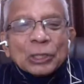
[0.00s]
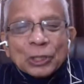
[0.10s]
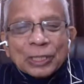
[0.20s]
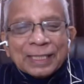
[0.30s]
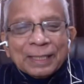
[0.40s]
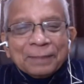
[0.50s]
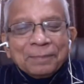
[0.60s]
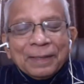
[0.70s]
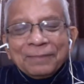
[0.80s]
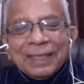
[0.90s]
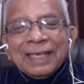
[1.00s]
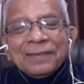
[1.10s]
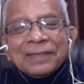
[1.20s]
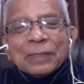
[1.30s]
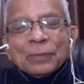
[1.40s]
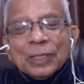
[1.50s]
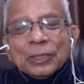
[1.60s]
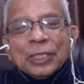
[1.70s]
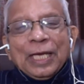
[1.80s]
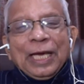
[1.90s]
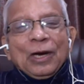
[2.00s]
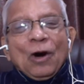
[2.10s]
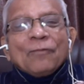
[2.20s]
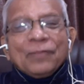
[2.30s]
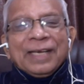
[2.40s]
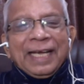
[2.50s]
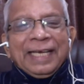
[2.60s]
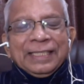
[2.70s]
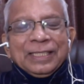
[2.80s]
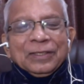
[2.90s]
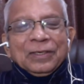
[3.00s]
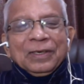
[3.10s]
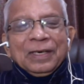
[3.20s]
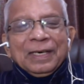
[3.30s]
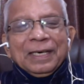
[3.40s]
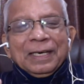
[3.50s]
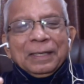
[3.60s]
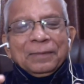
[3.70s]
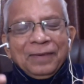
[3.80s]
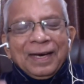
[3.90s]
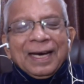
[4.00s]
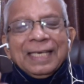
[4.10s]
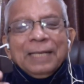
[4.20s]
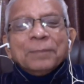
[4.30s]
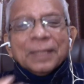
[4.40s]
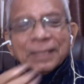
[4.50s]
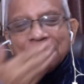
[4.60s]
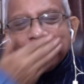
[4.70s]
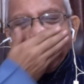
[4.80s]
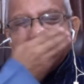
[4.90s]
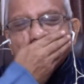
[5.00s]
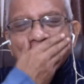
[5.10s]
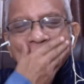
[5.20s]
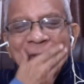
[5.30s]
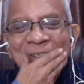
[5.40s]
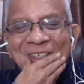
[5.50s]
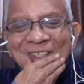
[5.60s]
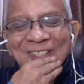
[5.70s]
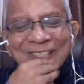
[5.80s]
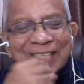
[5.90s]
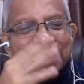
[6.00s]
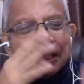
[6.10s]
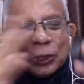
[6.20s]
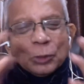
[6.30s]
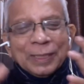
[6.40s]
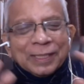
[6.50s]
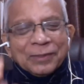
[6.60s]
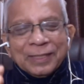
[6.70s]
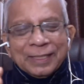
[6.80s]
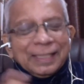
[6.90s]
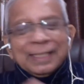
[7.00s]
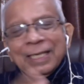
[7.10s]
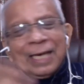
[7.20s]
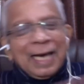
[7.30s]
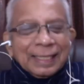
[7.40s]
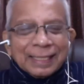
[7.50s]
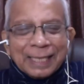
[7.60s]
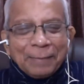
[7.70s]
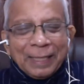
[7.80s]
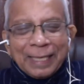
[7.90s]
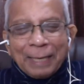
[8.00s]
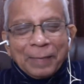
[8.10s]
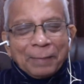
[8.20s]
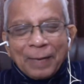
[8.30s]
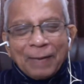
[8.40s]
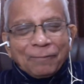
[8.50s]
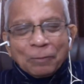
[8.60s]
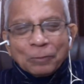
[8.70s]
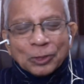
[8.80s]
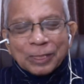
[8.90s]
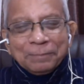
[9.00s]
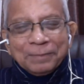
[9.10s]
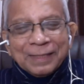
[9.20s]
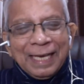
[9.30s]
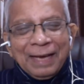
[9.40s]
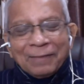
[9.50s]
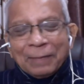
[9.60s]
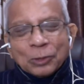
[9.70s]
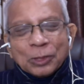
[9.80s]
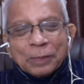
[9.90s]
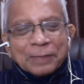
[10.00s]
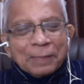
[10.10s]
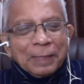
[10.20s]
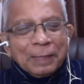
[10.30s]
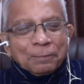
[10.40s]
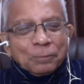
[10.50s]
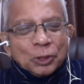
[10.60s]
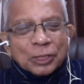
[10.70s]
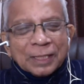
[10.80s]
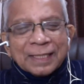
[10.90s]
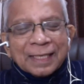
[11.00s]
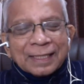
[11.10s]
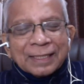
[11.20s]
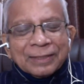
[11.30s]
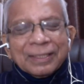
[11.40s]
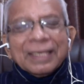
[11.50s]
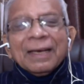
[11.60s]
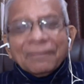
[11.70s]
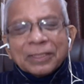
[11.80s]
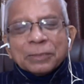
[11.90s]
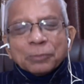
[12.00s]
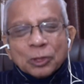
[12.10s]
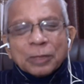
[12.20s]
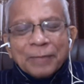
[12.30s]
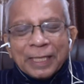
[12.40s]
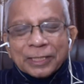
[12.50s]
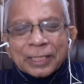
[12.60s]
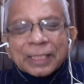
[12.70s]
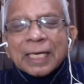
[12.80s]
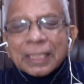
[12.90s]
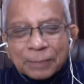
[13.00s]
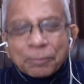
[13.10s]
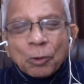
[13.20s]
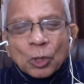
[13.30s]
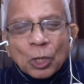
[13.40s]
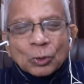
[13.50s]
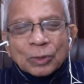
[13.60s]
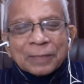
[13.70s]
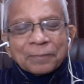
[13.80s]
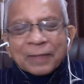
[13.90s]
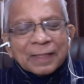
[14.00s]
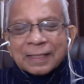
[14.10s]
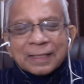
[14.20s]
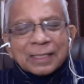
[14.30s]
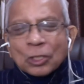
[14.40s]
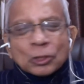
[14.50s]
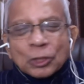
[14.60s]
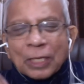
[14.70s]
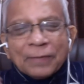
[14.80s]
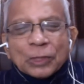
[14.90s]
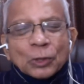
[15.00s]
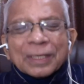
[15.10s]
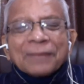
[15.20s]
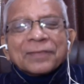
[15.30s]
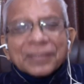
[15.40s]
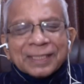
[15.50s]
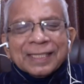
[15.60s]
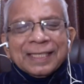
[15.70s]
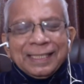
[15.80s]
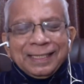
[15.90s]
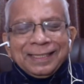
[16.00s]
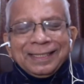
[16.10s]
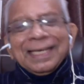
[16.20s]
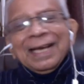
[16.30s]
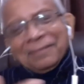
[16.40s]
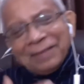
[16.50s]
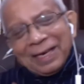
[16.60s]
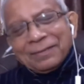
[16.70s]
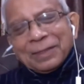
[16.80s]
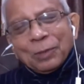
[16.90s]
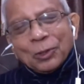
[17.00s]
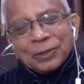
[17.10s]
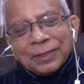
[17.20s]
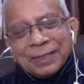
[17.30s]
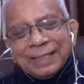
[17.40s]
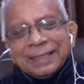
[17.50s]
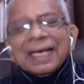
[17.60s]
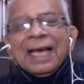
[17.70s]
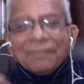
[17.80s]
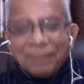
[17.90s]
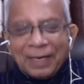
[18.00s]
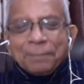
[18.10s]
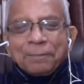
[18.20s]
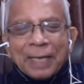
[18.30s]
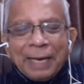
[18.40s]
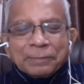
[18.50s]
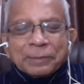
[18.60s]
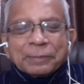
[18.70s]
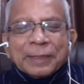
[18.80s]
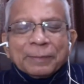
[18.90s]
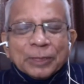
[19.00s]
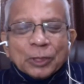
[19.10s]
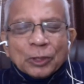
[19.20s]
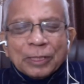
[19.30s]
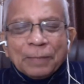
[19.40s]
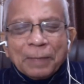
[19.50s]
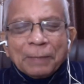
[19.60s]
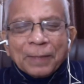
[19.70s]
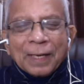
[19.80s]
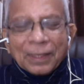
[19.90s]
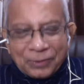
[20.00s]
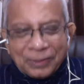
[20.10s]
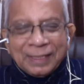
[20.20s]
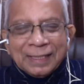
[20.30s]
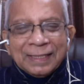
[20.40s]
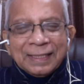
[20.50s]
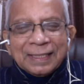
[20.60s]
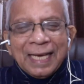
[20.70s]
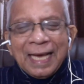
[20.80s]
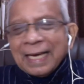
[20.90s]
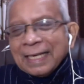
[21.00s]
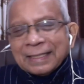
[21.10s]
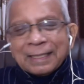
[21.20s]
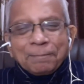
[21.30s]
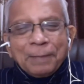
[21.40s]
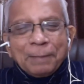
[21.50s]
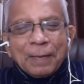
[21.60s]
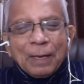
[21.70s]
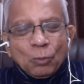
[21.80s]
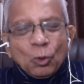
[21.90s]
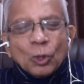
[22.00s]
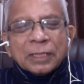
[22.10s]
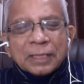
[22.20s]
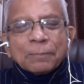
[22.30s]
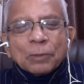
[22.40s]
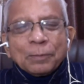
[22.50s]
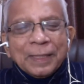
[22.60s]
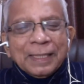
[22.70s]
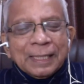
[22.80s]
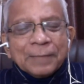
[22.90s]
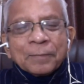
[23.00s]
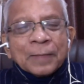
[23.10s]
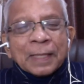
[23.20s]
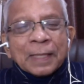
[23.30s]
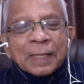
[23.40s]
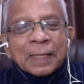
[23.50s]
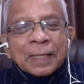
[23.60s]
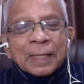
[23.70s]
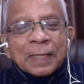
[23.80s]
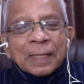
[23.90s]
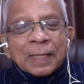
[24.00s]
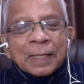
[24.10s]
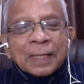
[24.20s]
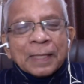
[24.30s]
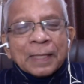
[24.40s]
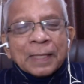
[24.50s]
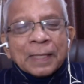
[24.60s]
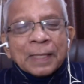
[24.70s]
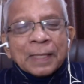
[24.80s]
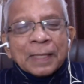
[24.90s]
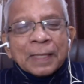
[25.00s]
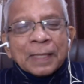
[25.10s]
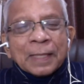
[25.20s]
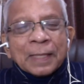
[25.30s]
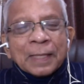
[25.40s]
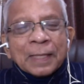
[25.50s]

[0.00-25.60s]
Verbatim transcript: Good. We live in a world today of trade, of a highly mercenary world. This has nothing to do with Christian. The same thing can be applied for Muslims. When Muslims are being butchered in our country, which Muslim nation spoke out? This is not today. We don't have Christian nations. We have democracies where perhaps the majority of people are Christians. Some people have voiced some opinion, but it's a human rights issue.